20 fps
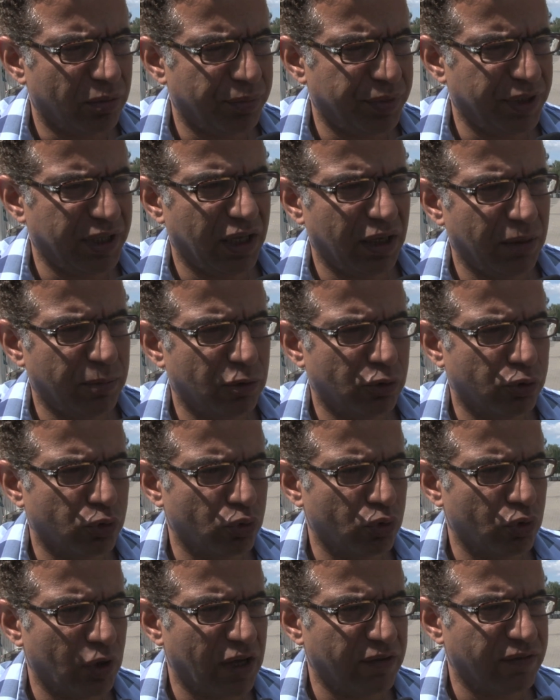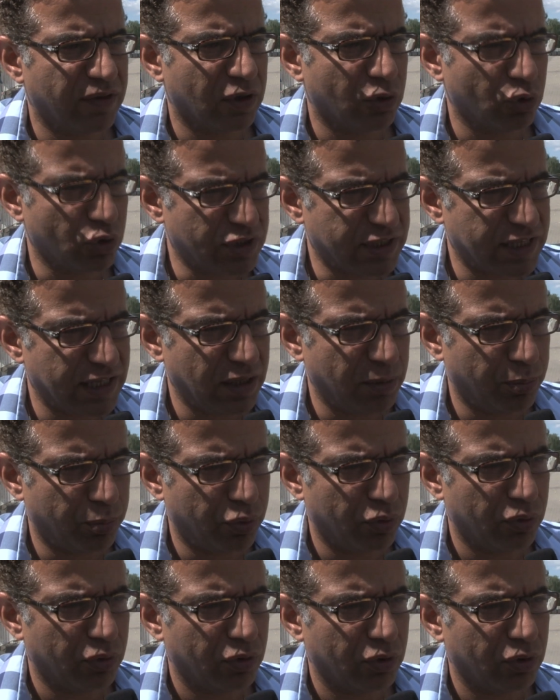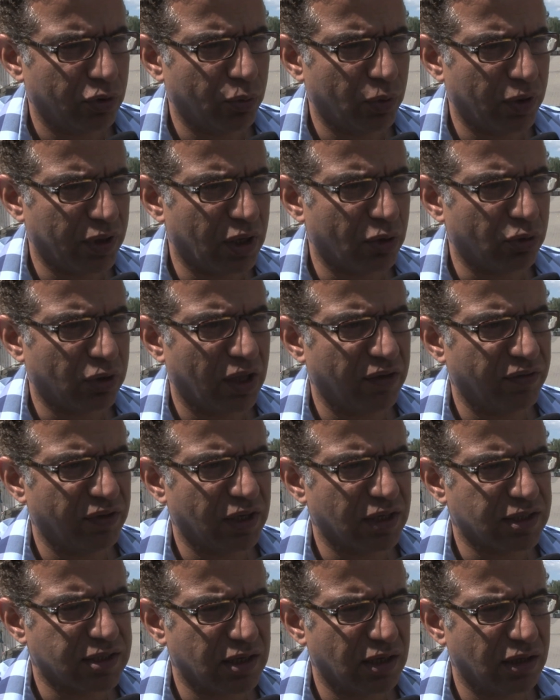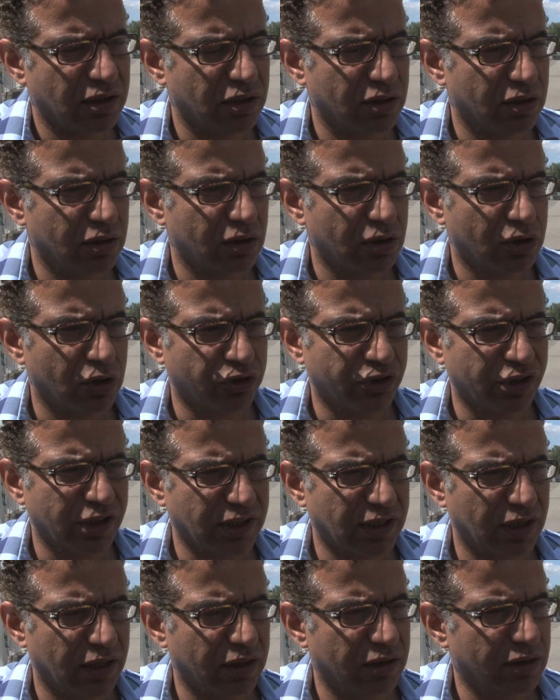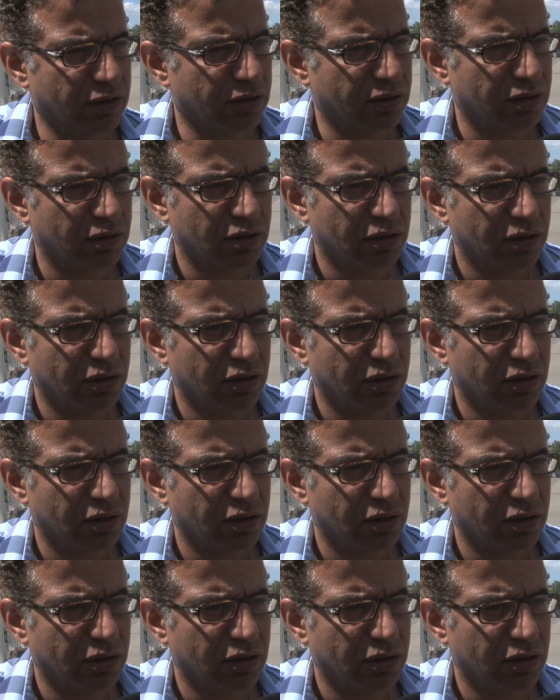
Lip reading: be able to have a good sleep without having a signed contract. And